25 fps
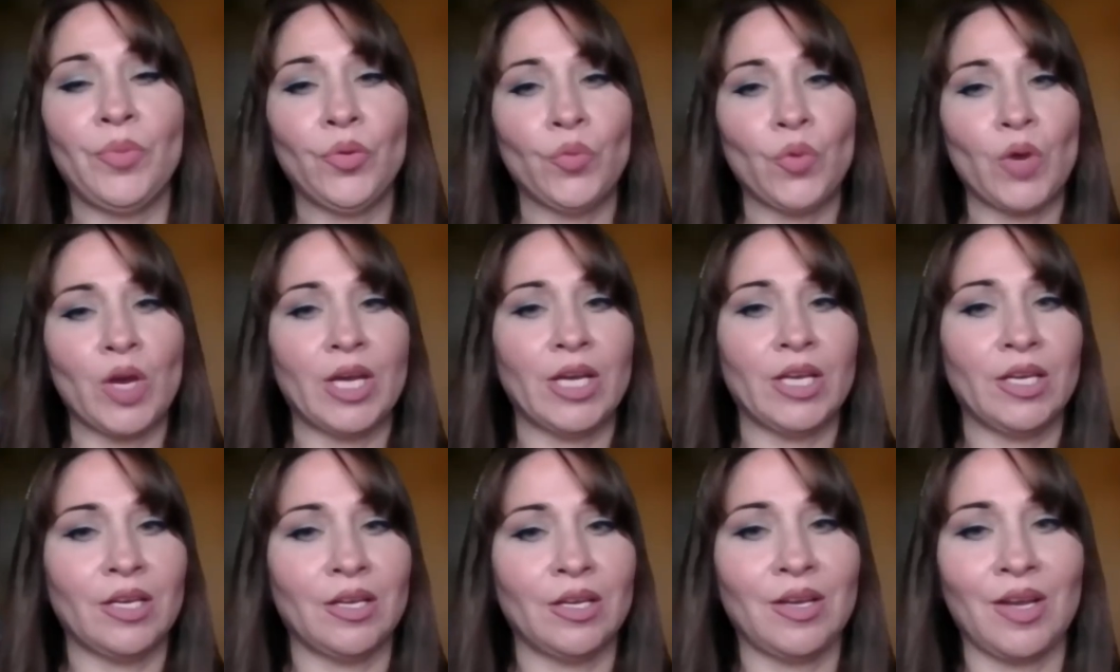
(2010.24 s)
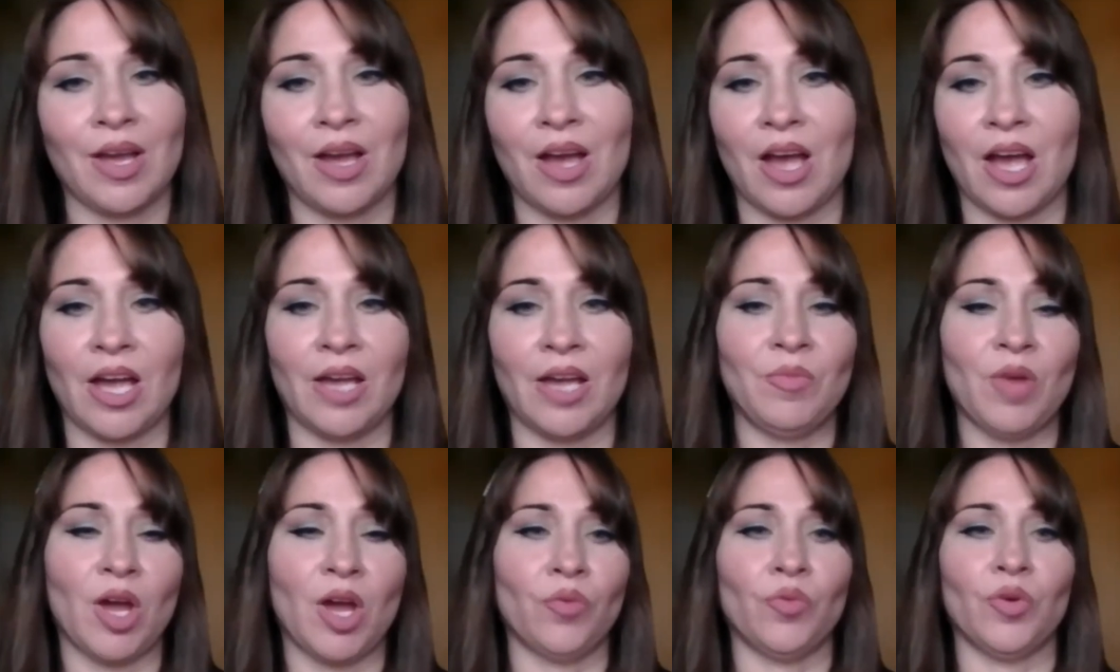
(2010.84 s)
one,
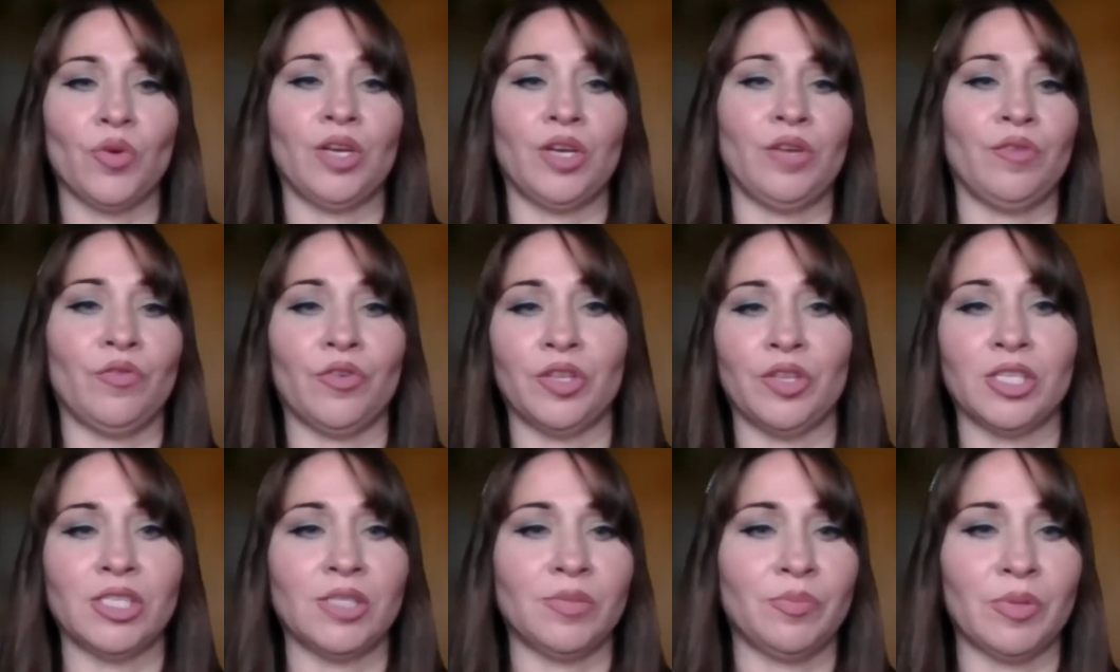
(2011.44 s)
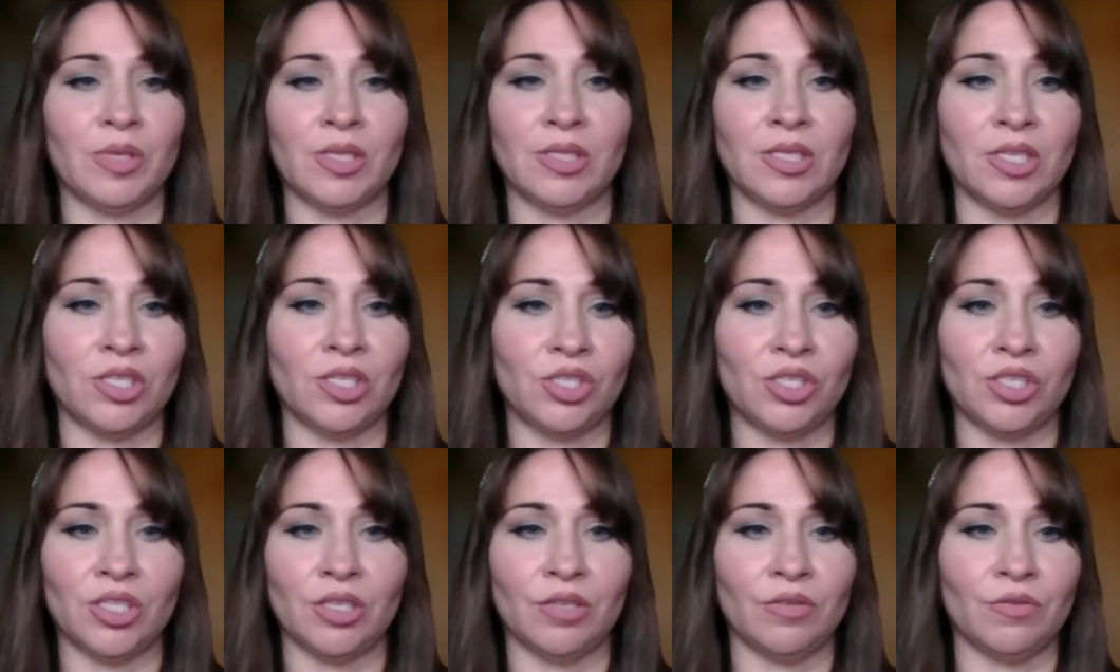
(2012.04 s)
I'm not running for this
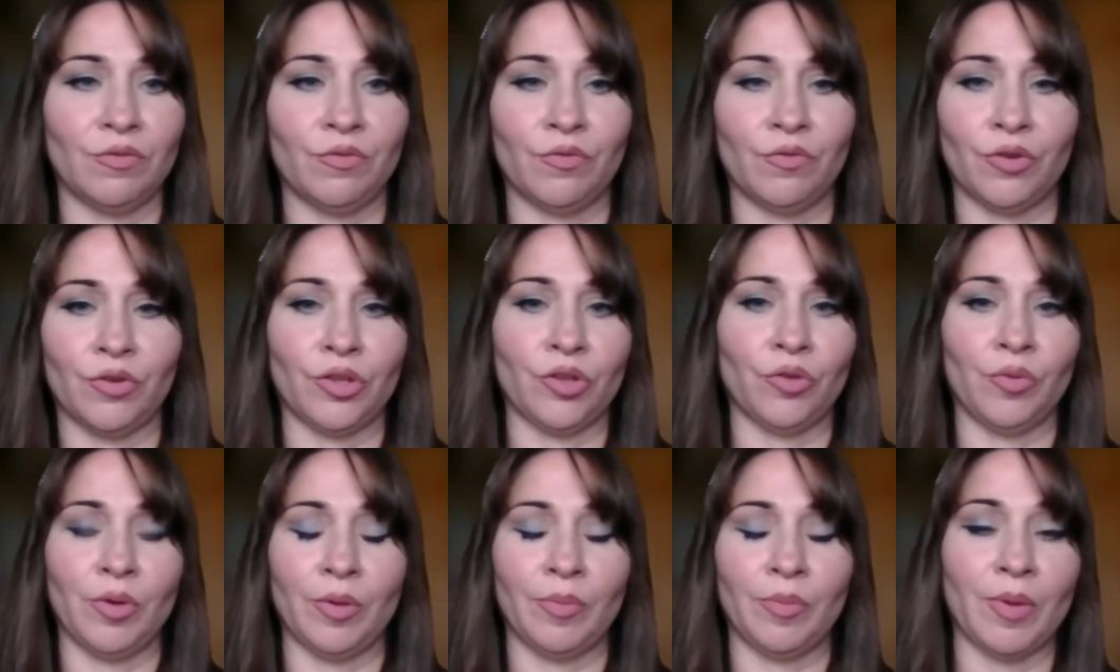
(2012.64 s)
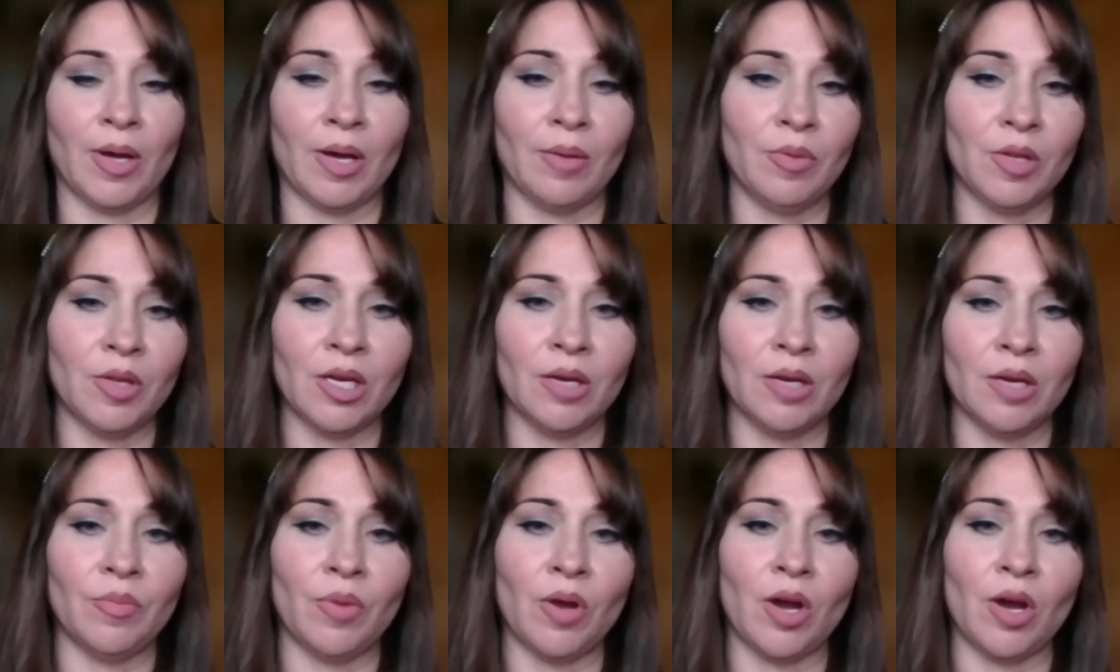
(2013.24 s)
position for the
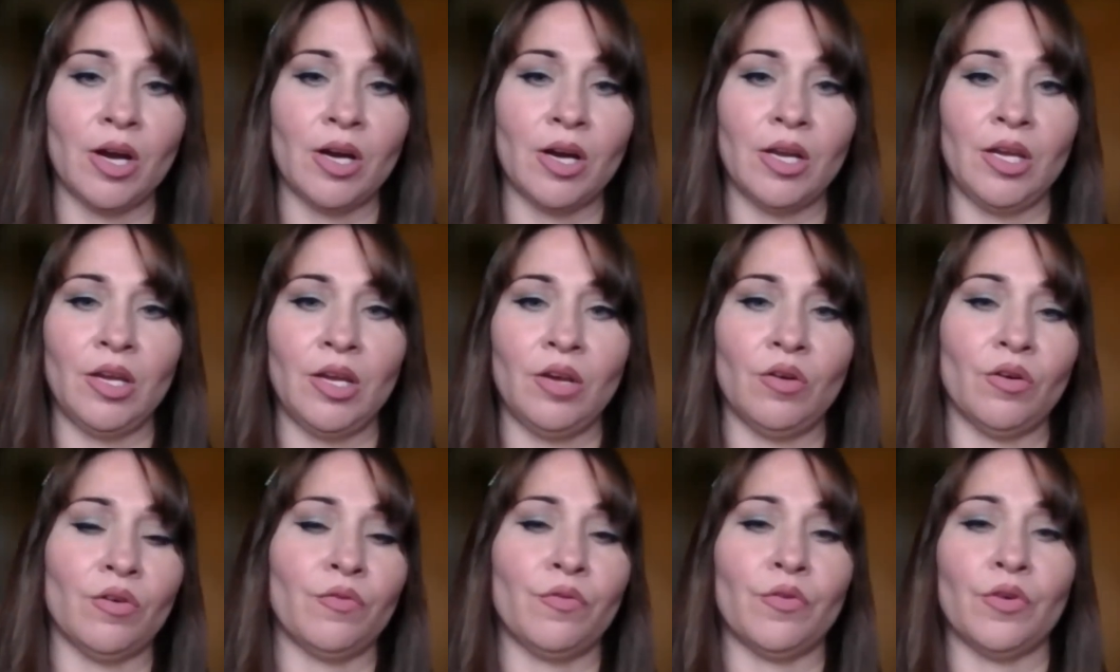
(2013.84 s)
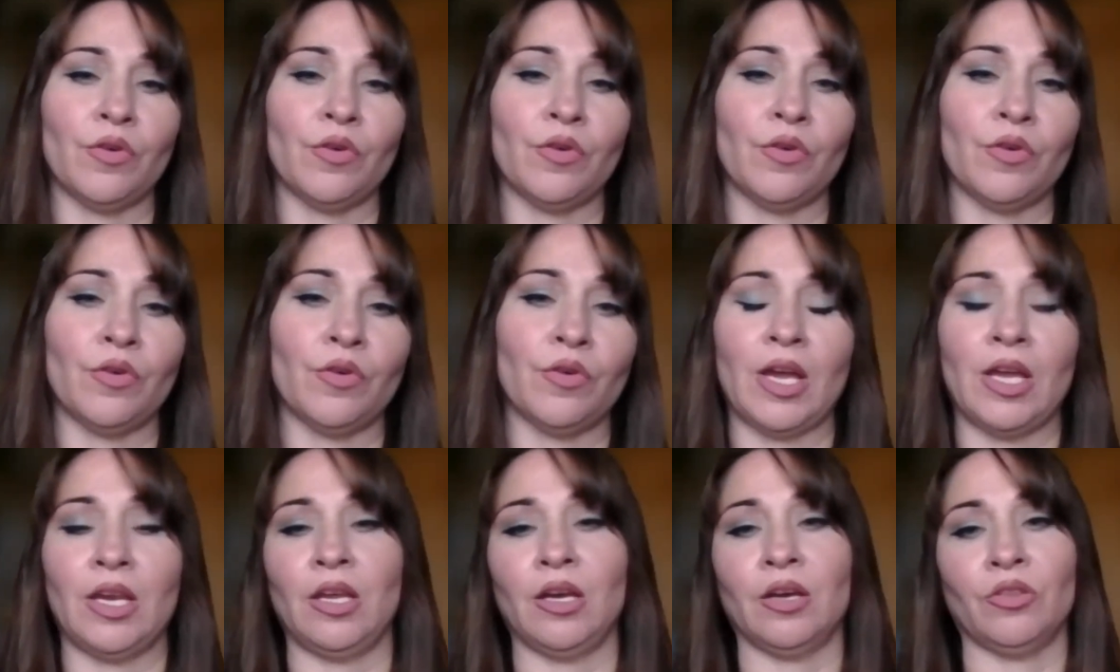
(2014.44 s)
Republican Party or for
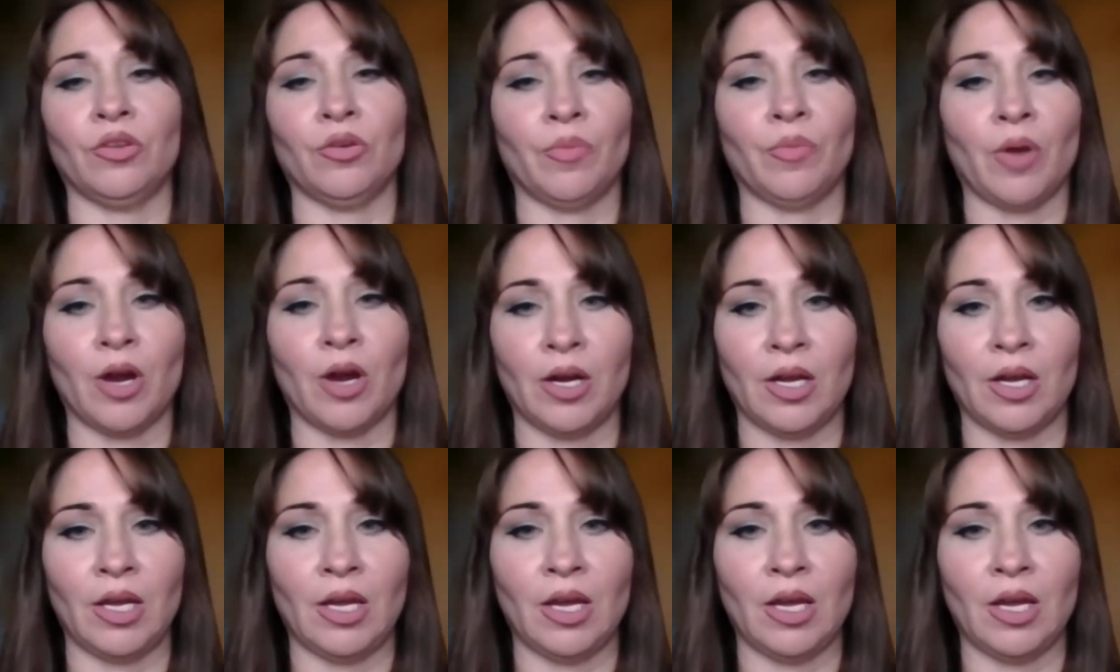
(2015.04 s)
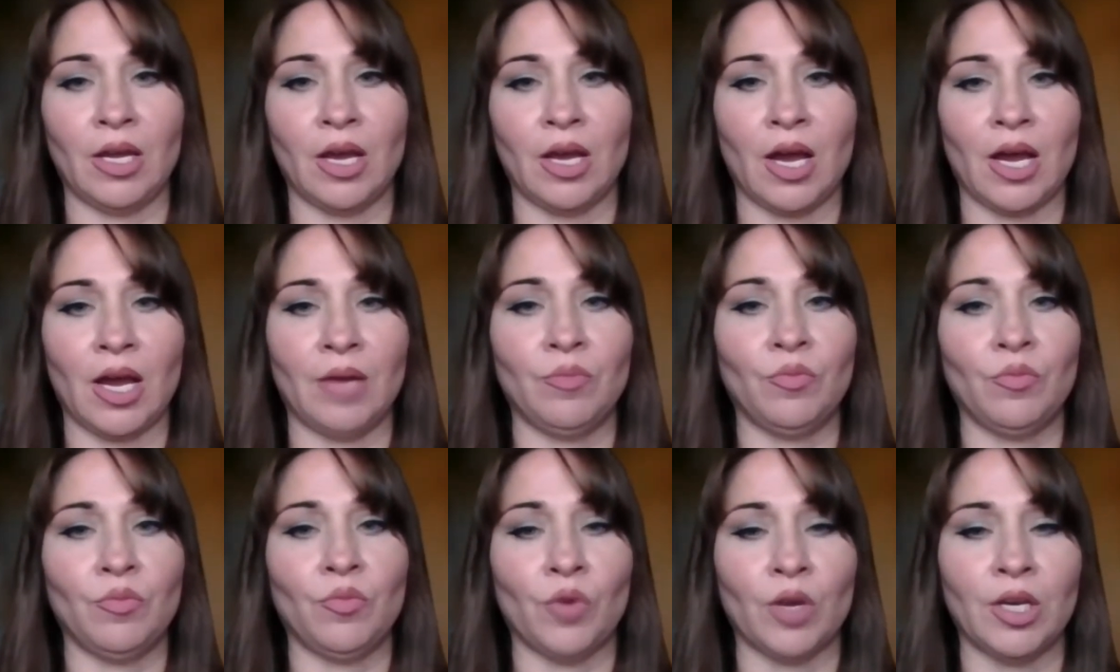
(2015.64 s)
any other party. I'm
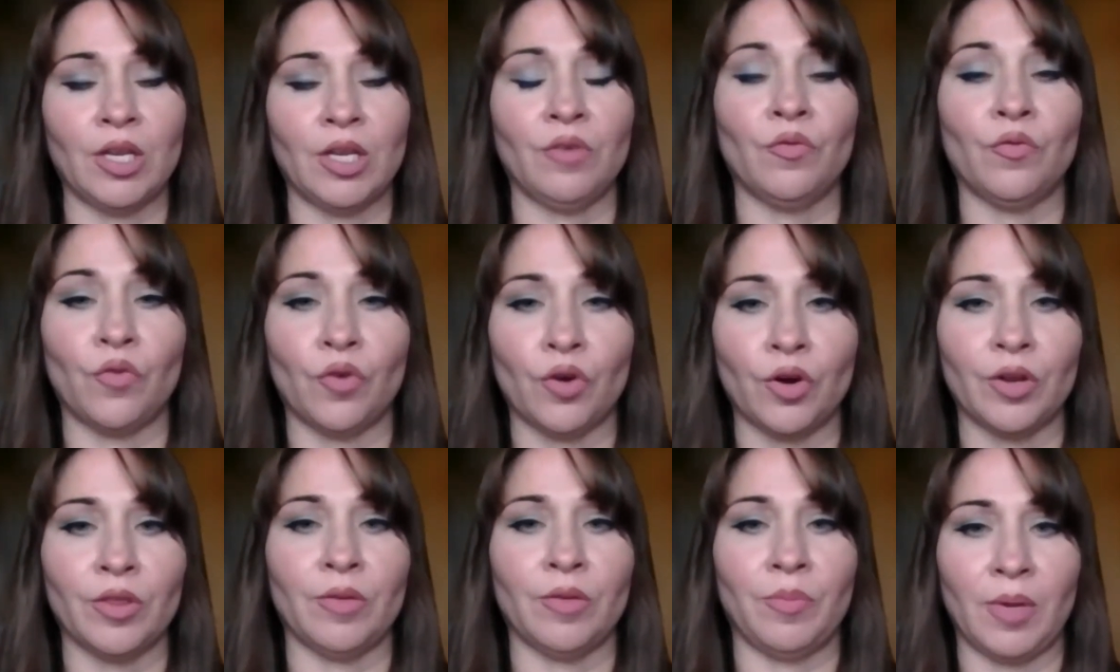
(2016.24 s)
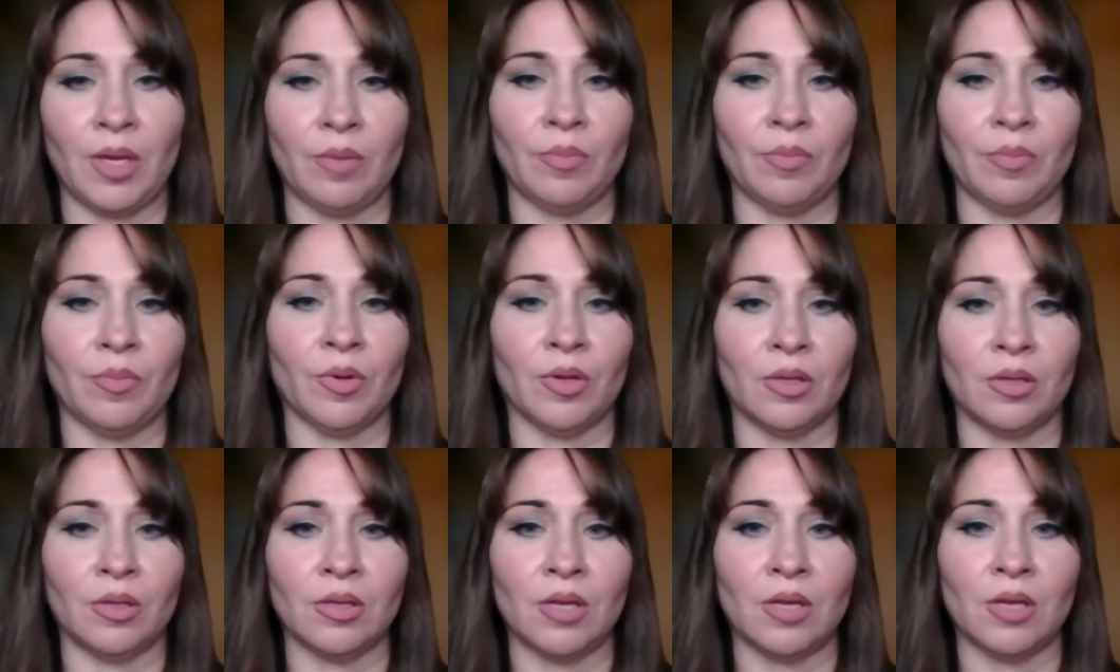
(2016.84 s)
running for the people.